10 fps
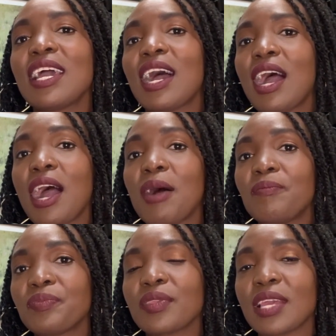
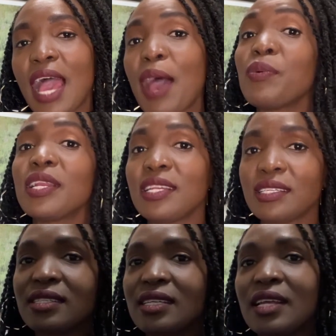I will list
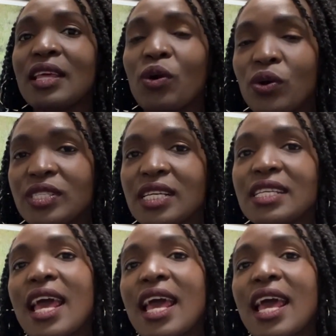in the courses.